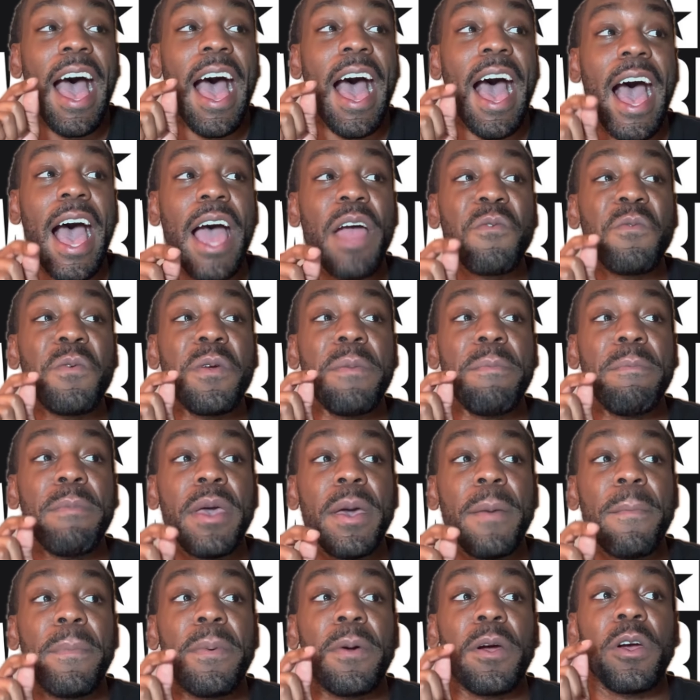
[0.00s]
I
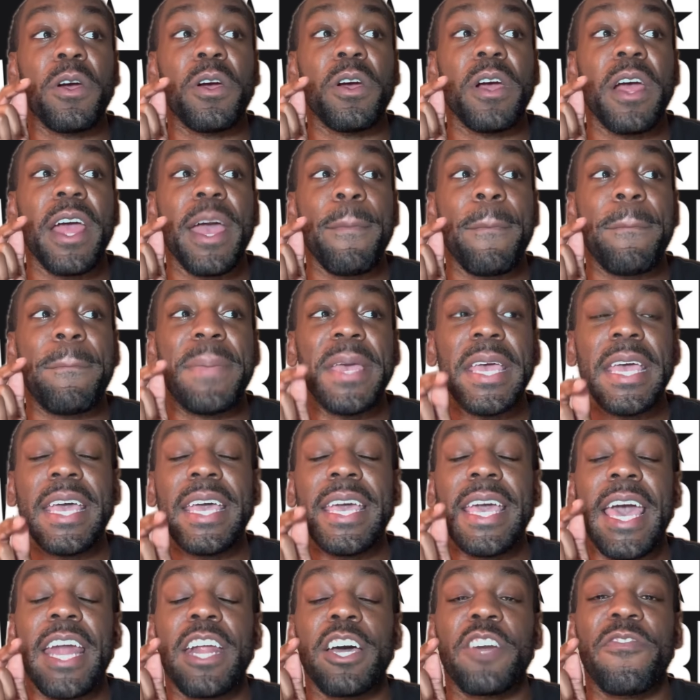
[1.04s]
remember
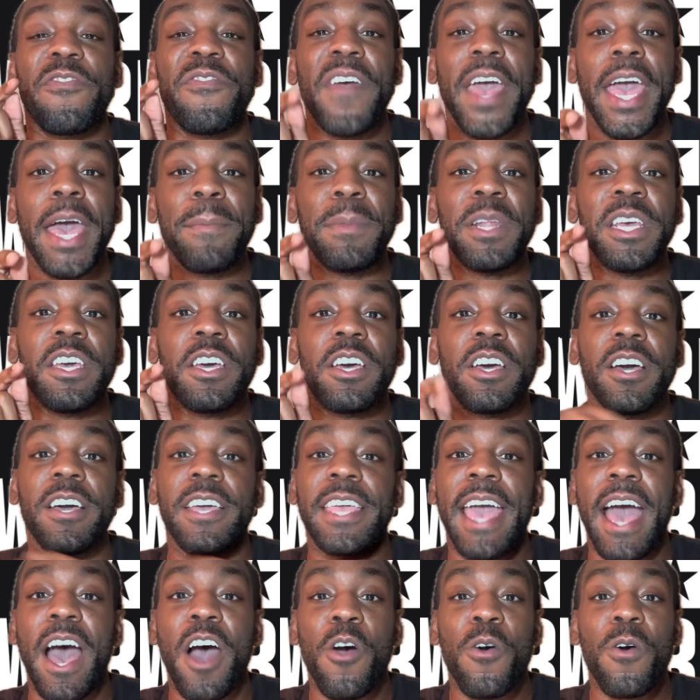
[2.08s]
being at a family
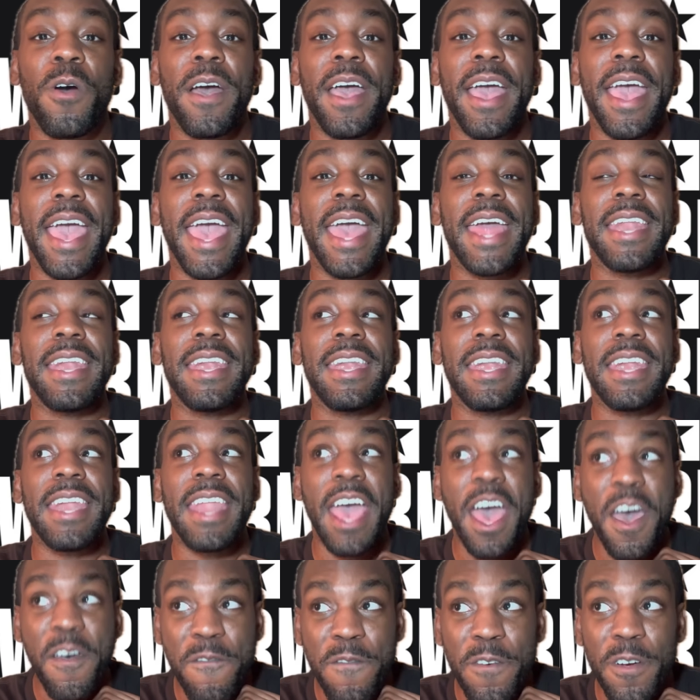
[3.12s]
cookout and
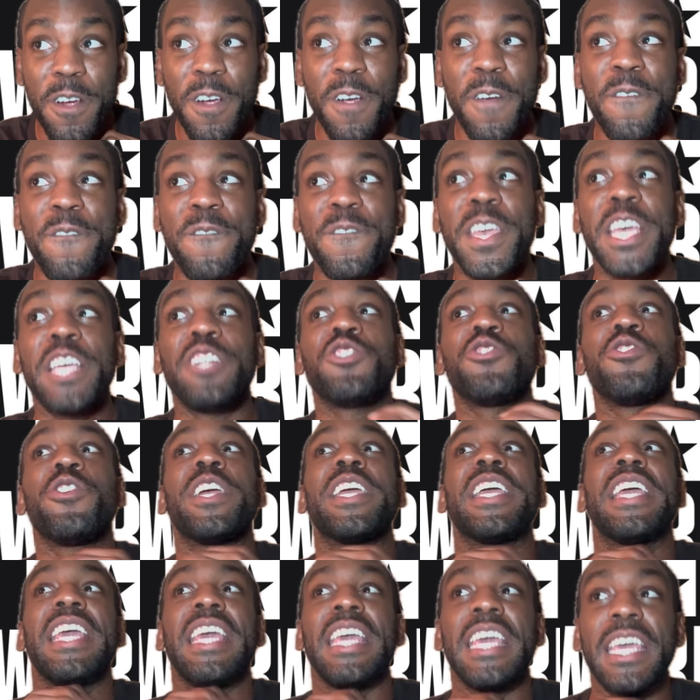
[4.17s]
Never
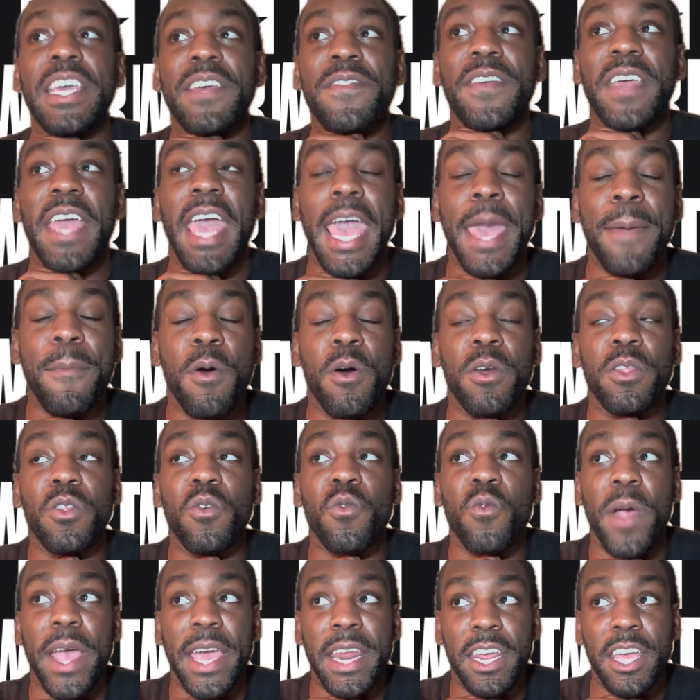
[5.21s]
featuring Eve came on the
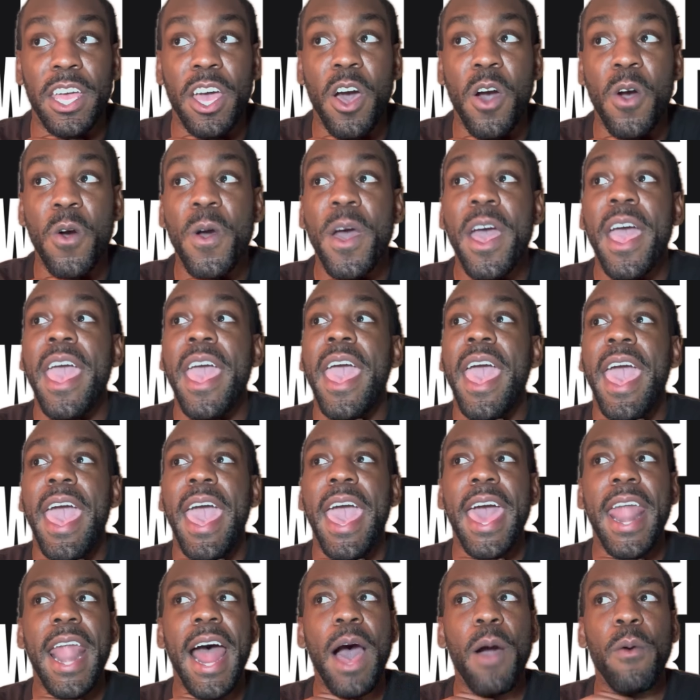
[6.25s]
radio.
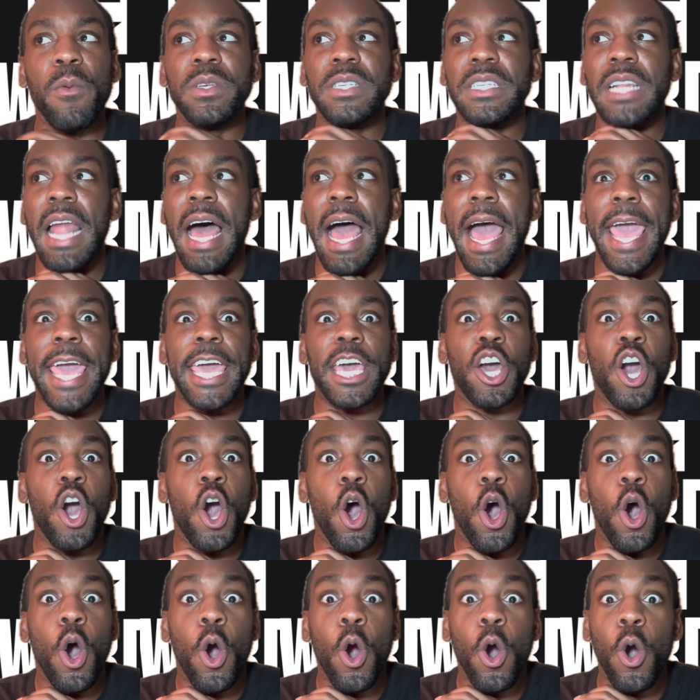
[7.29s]
And I was like,
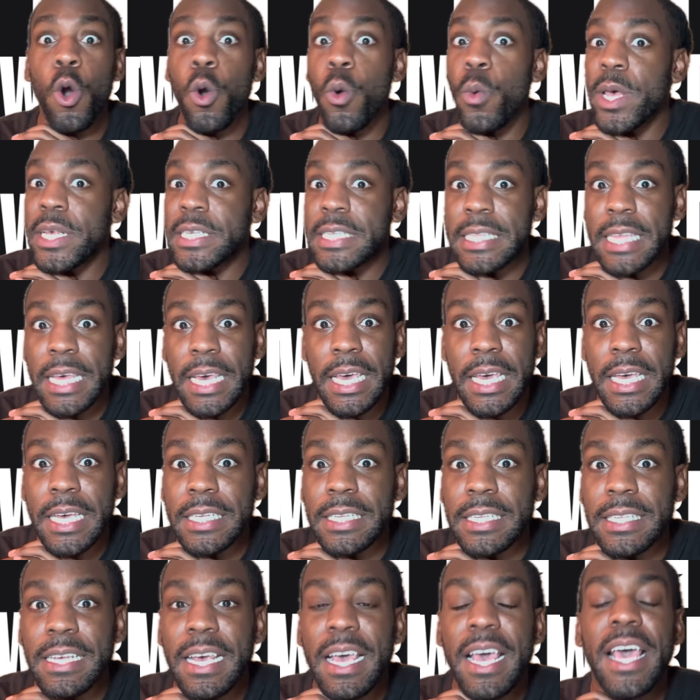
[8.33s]
who is
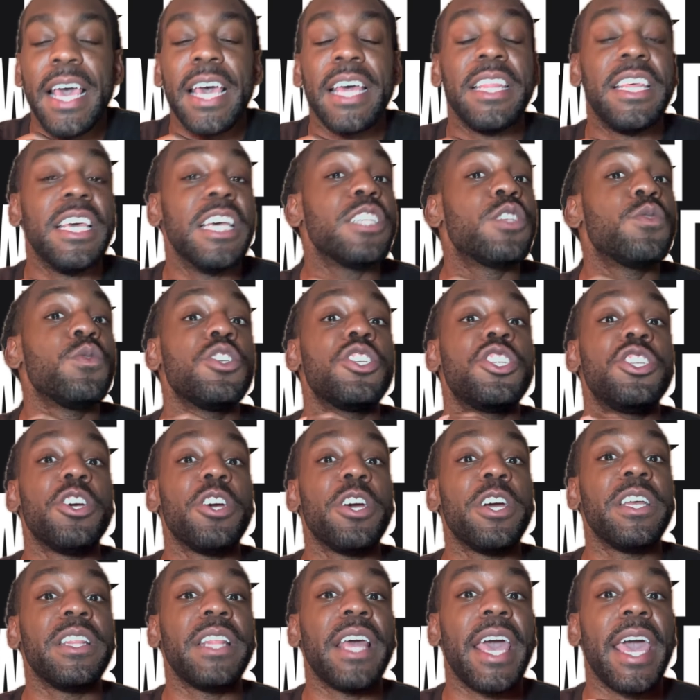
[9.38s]
this? This was
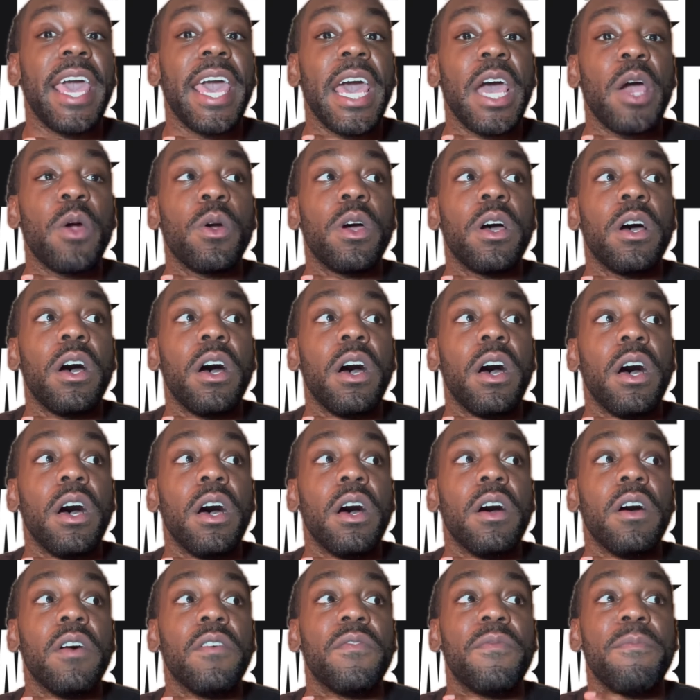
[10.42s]
during the era
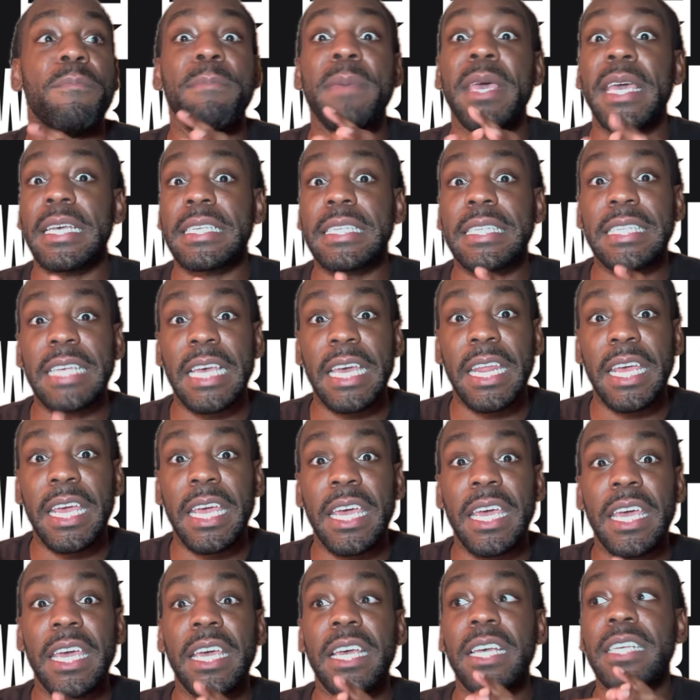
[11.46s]
of mixed
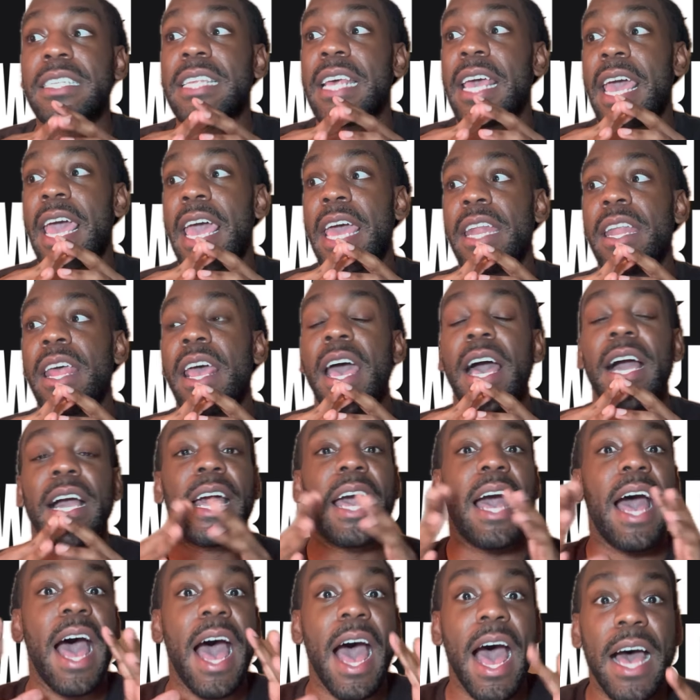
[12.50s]
CDs and
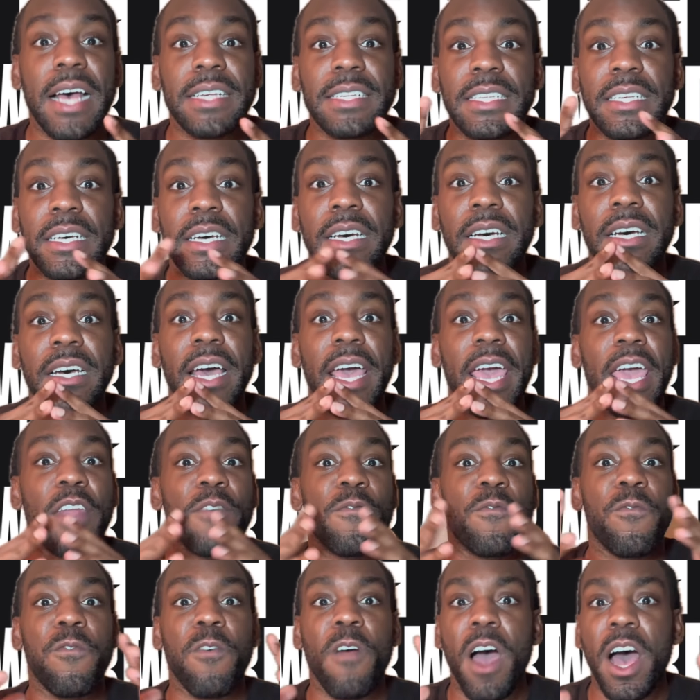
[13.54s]
Kazaa
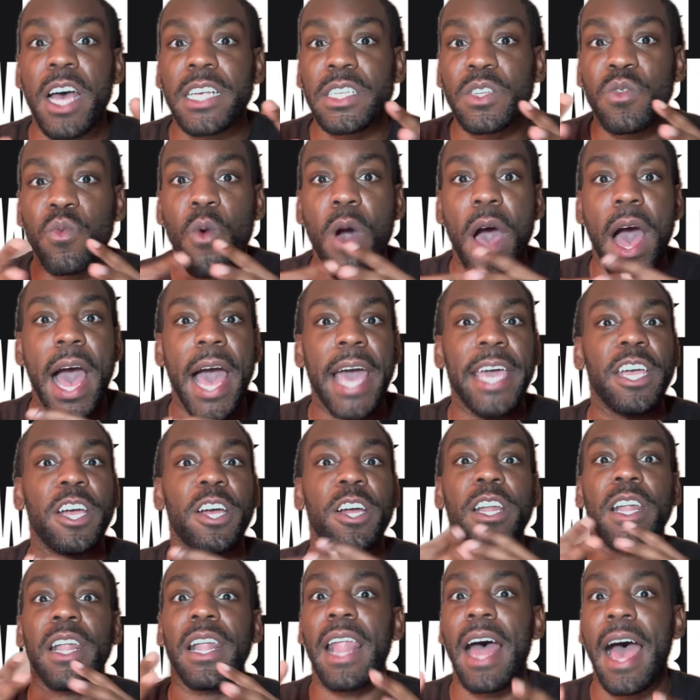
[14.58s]
and
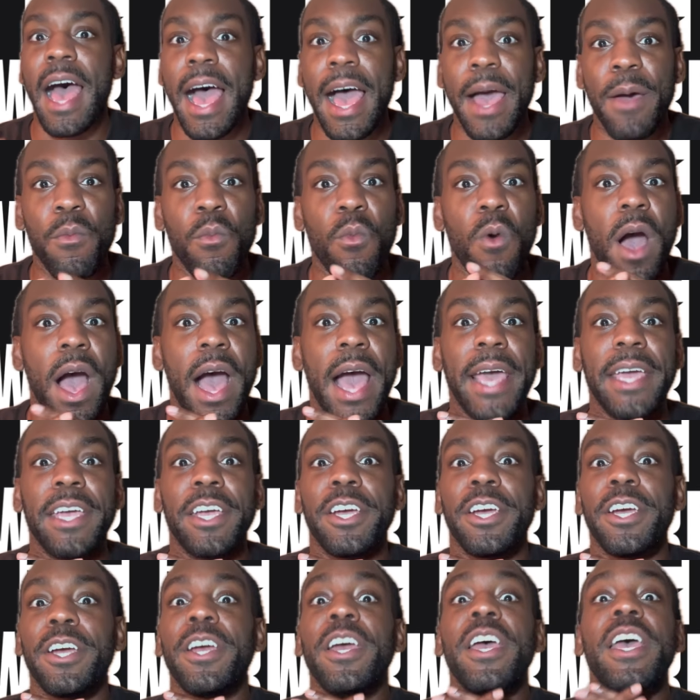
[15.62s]
Frostwire,
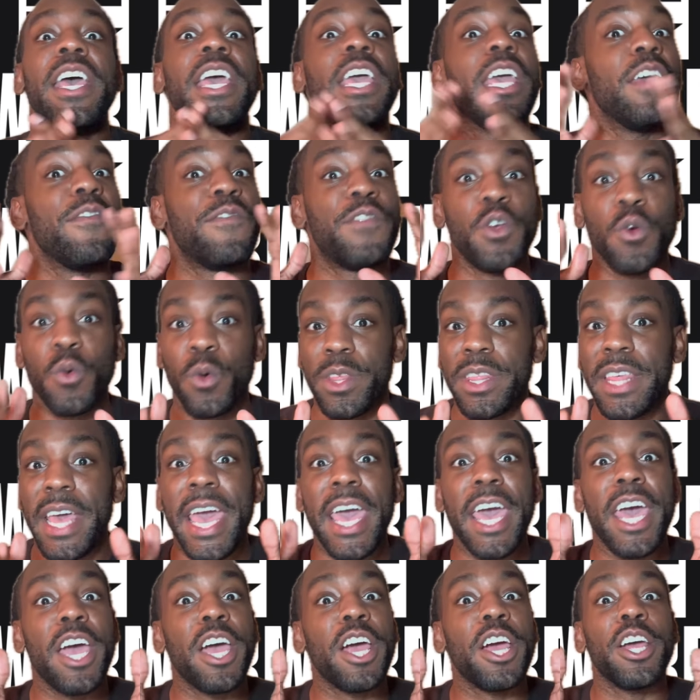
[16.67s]
LimeWire. If you were
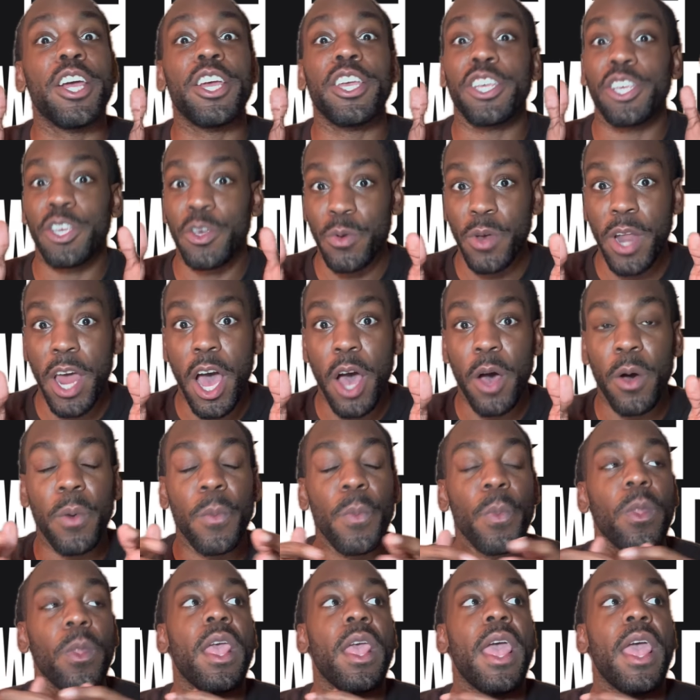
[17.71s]
there, you know.